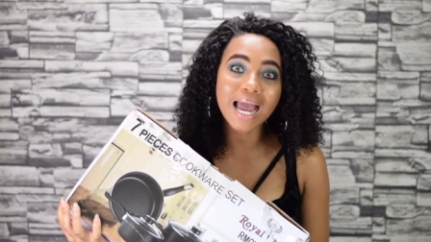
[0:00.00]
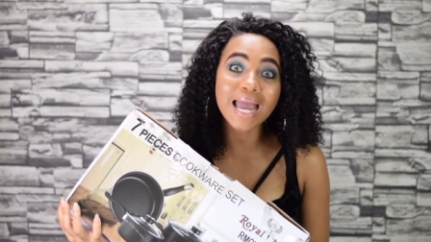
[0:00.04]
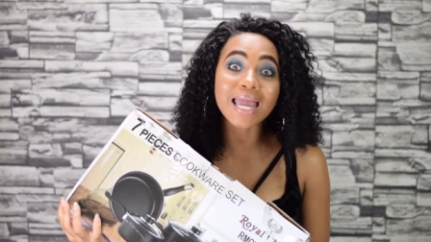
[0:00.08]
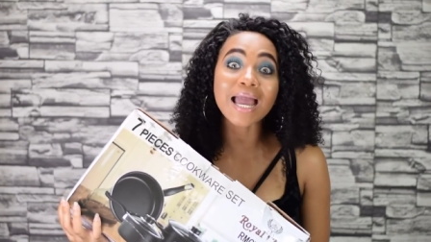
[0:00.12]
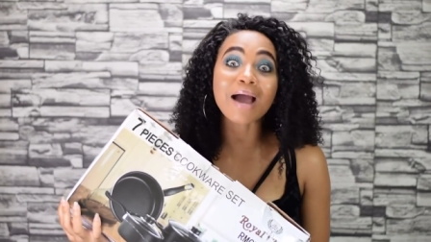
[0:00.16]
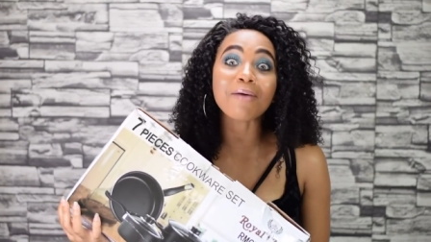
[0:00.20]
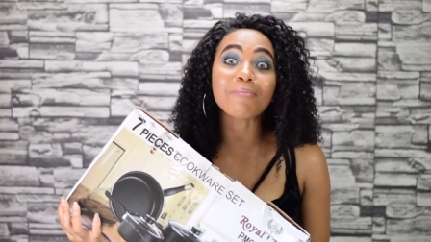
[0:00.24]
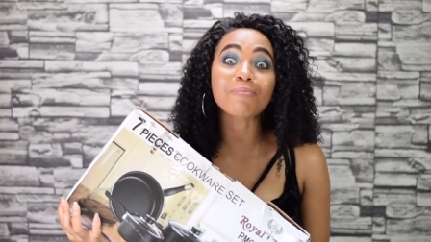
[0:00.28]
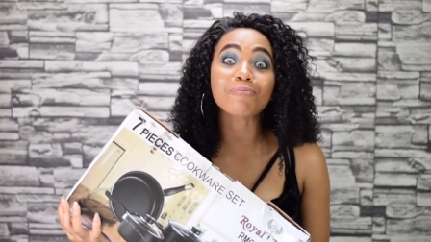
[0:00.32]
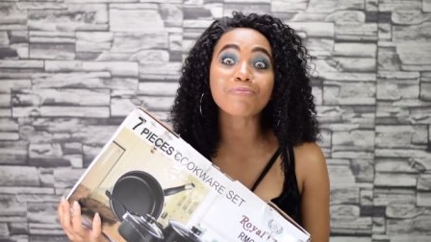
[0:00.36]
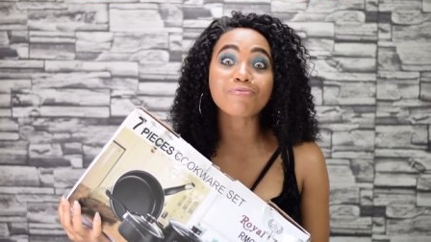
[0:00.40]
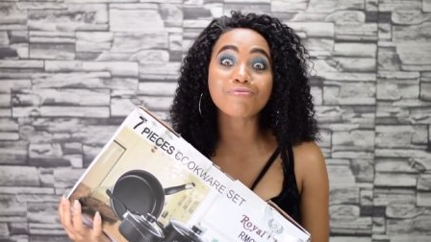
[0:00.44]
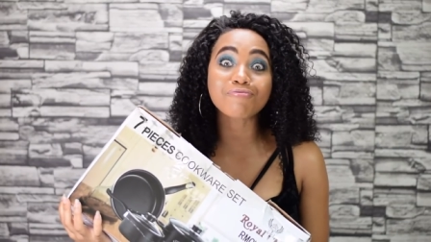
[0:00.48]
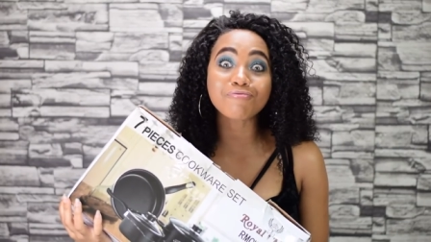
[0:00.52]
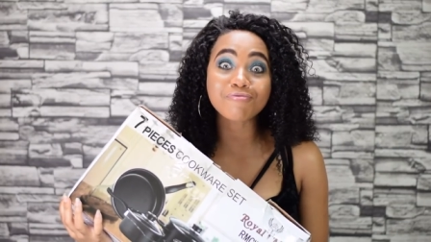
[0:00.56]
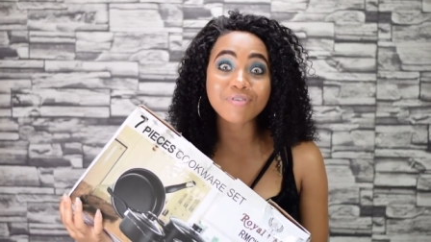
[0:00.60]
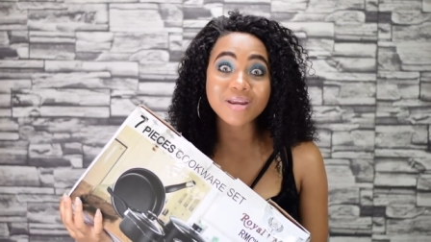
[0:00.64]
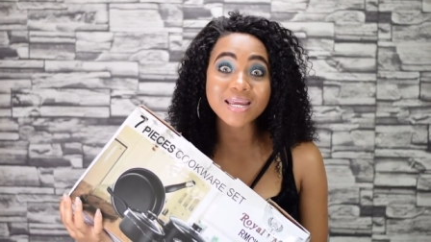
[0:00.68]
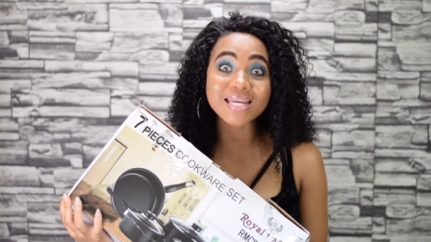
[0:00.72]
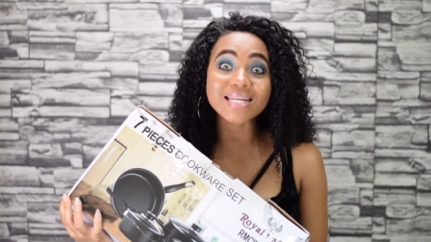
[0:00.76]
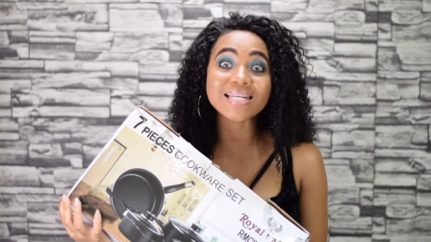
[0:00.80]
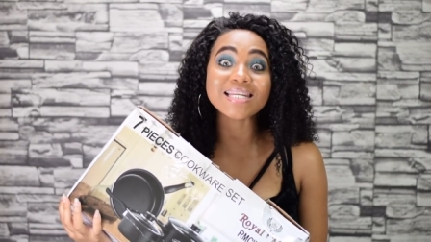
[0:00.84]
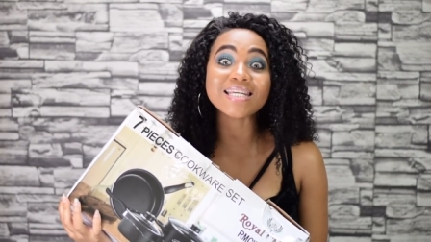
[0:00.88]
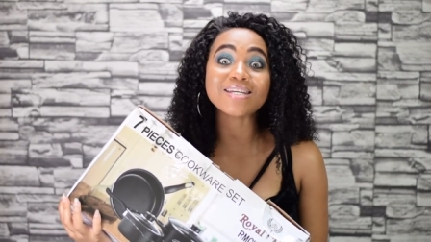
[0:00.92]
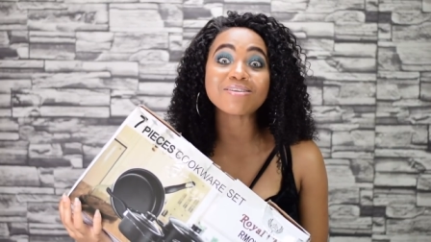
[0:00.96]
I am
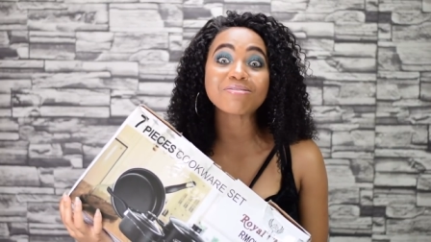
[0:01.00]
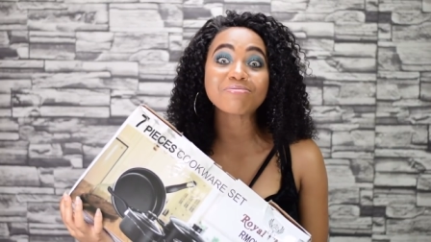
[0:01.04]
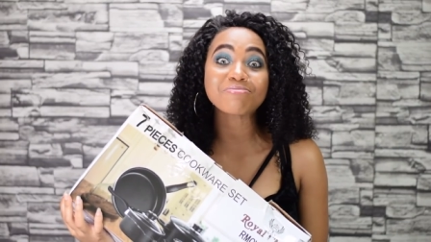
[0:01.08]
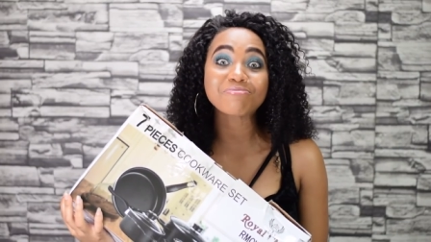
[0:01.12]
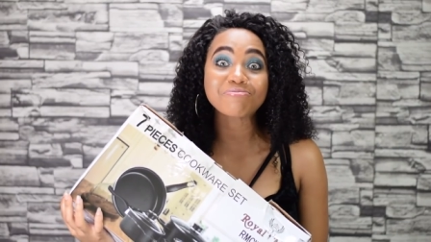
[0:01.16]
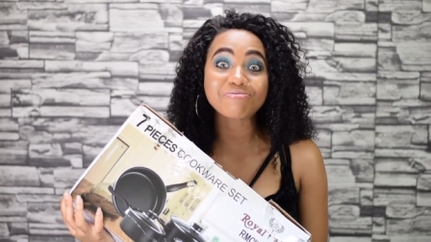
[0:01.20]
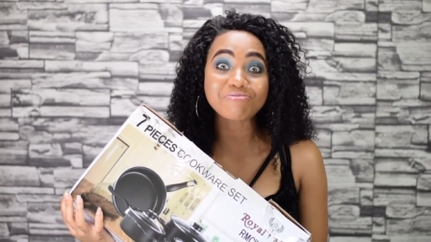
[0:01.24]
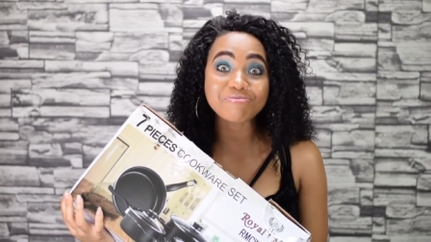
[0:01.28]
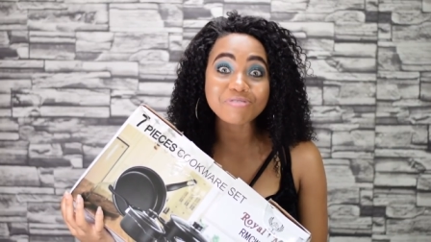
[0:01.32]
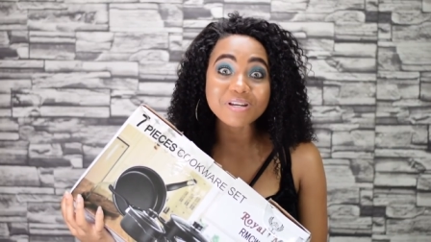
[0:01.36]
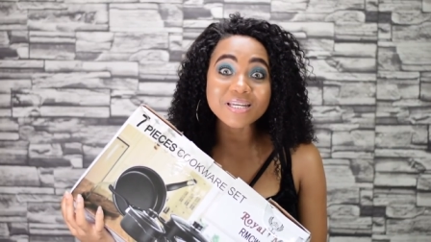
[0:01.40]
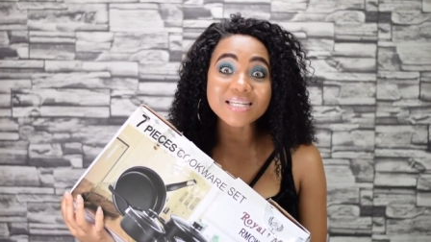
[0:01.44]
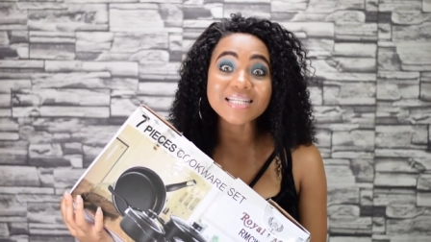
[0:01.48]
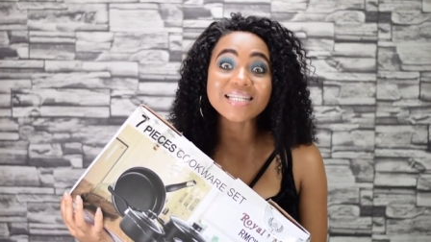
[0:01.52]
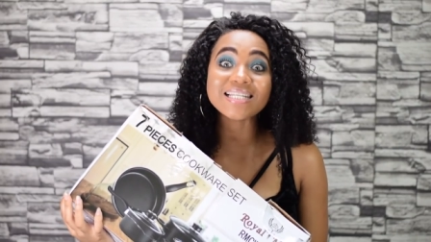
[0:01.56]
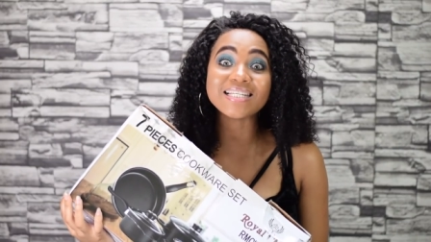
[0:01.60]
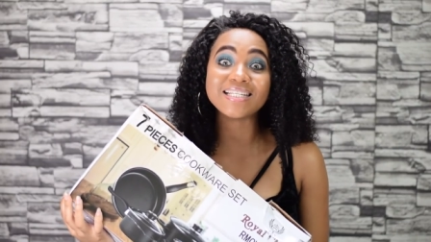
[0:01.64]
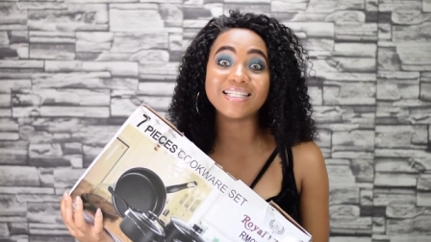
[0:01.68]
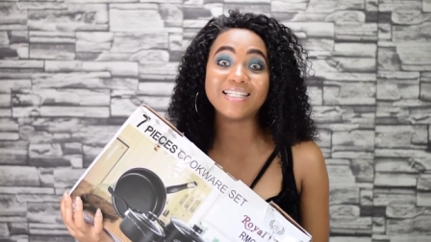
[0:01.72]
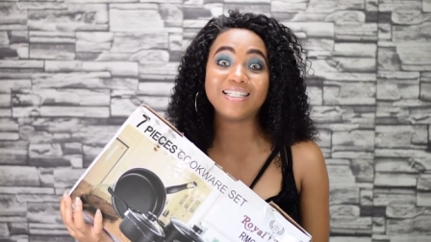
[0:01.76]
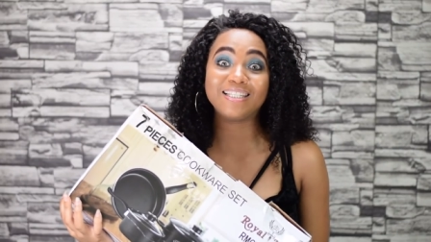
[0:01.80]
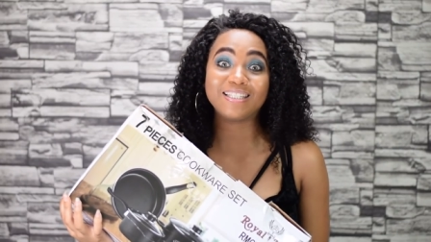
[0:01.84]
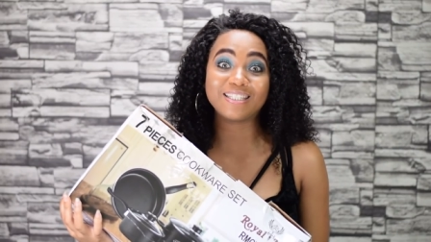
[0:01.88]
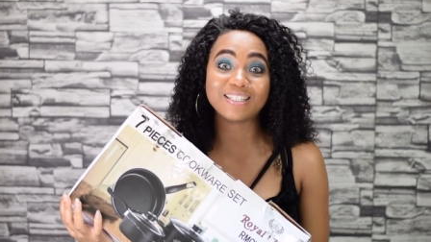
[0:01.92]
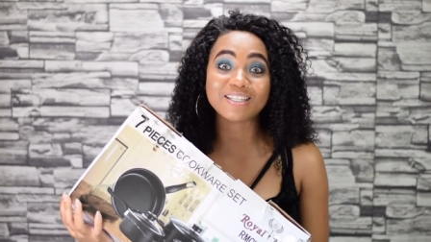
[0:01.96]
really, really
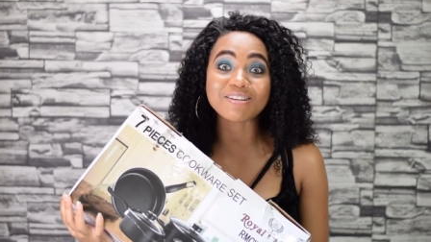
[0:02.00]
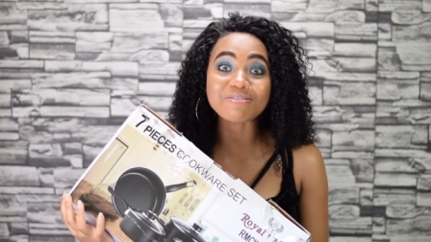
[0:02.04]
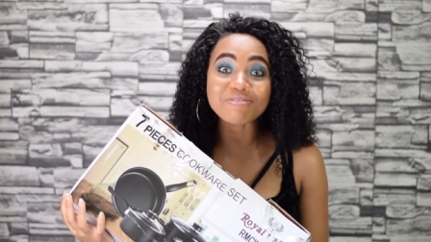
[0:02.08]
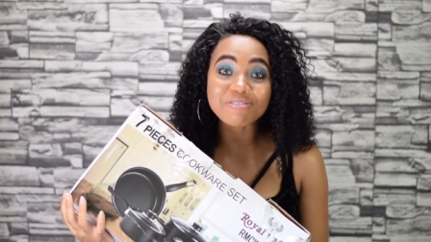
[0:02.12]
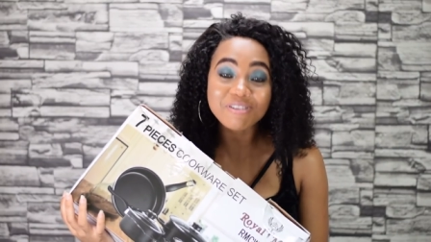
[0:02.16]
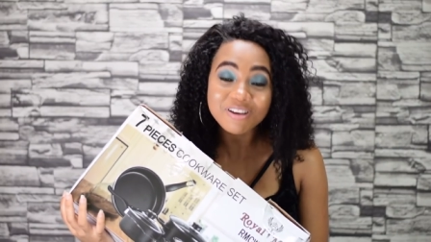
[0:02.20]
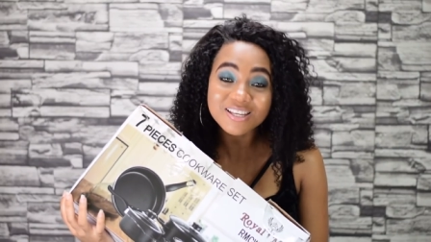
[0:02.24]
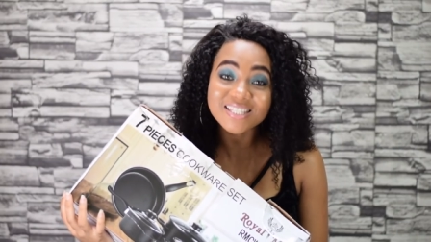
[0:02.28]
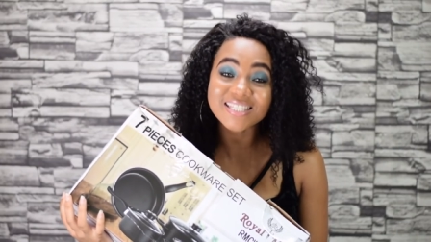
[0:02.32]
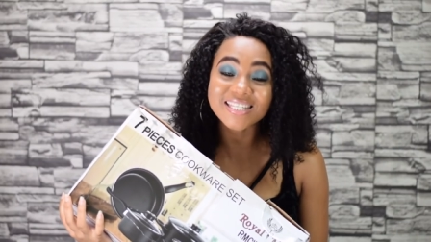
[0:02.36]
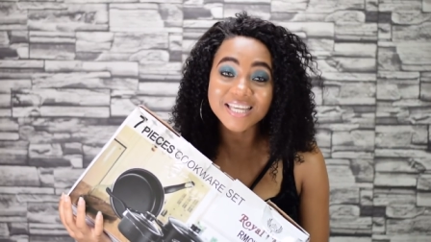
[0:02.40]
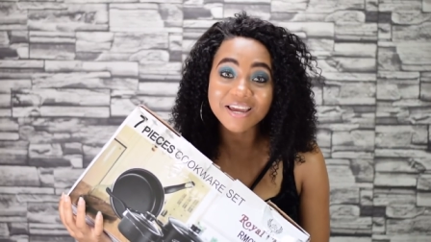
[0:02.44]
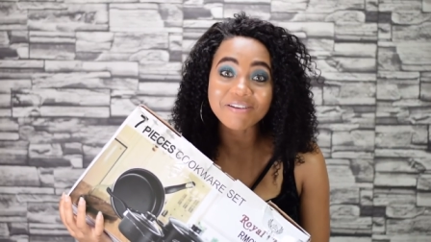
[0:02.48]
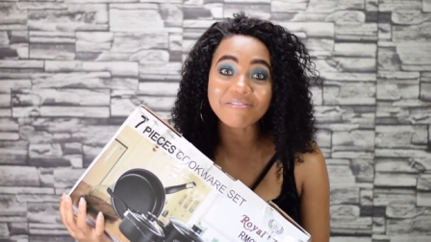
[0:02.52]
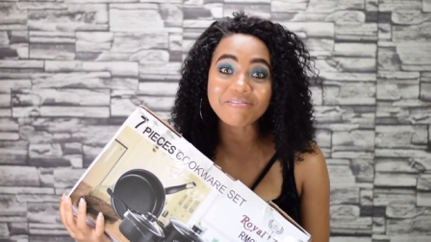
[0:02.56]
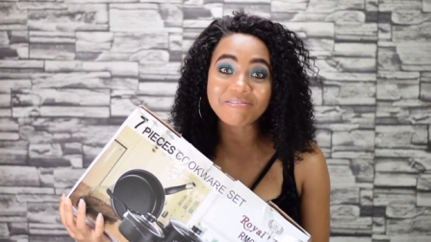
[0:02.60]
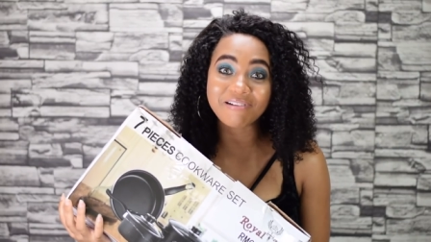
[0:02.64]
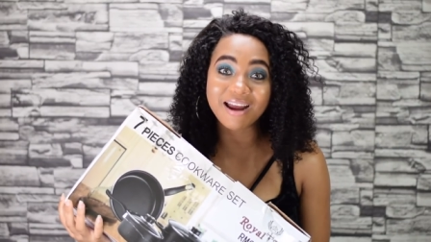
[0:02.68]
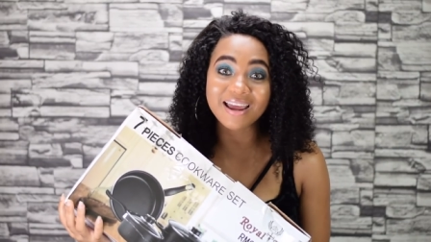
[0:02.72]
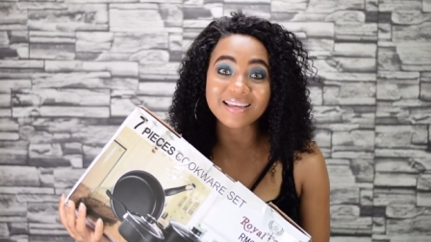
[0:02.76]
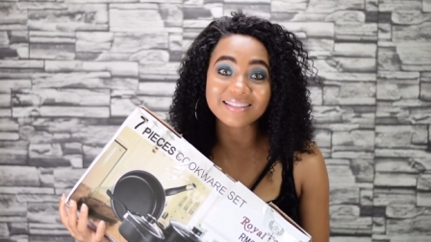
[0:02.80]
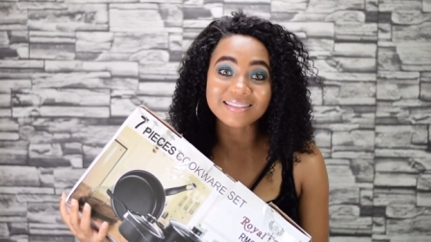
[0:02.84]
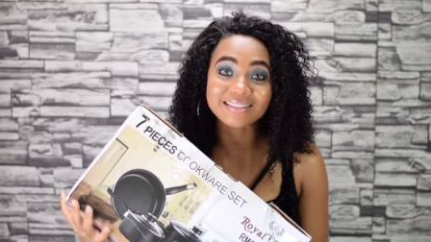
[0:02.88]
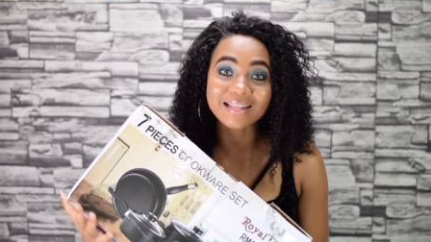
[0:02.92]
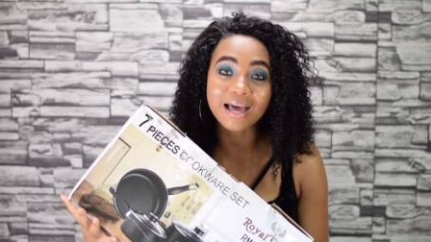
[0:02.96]
serious here
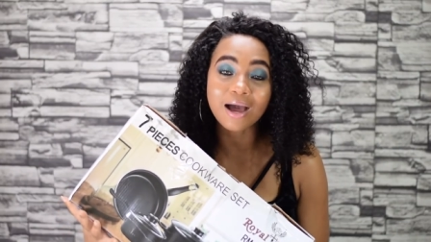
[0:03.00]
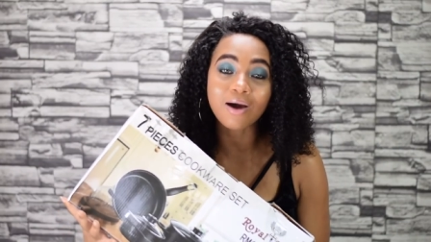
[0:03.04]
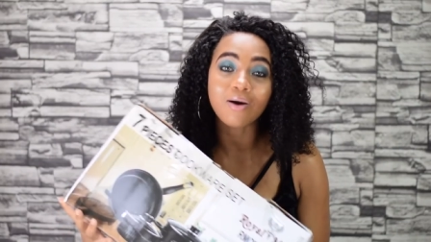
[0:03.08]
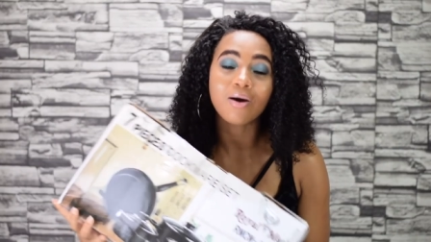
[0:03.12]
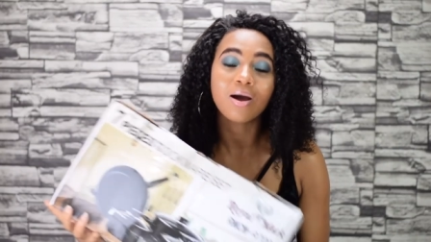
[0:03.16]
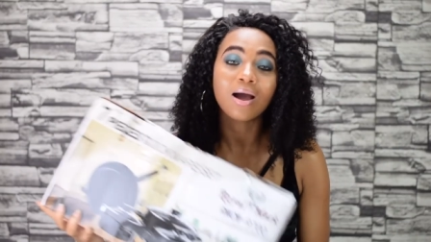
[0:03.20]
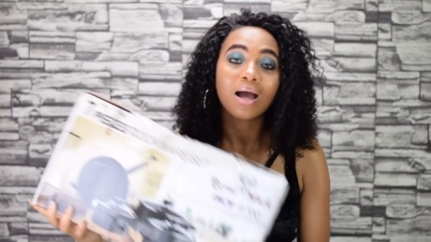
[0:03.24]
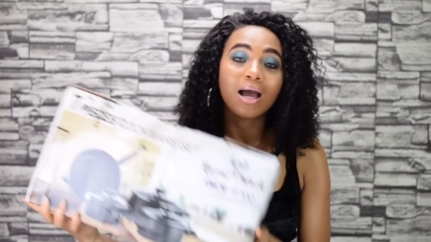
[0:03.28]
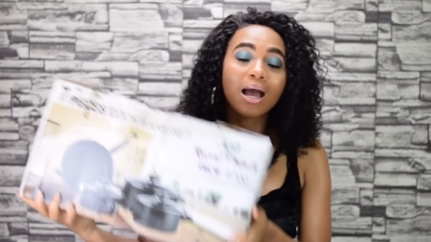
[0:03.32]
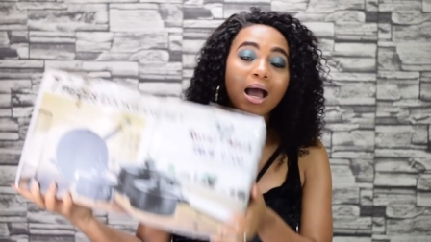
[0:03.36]
right now.